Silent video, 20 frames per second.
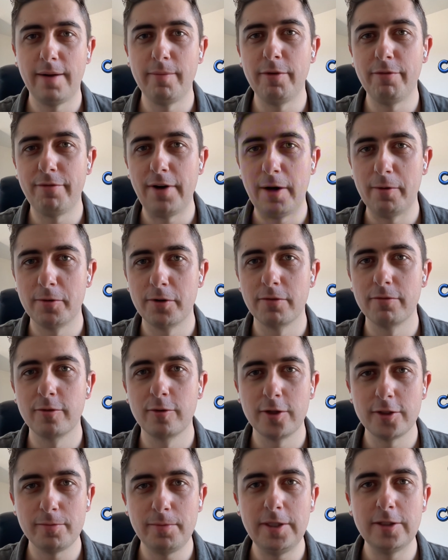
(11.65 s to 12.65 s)
and I'm the founder
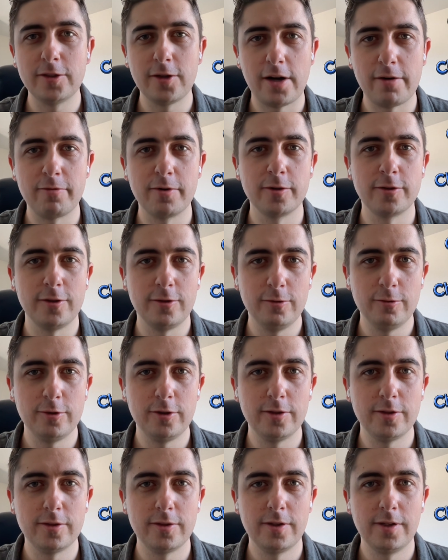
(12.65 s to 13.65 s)
of Crispy Software
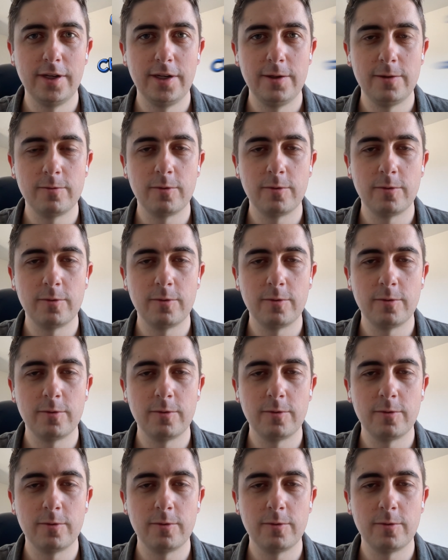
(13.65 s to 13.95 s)
Solutions,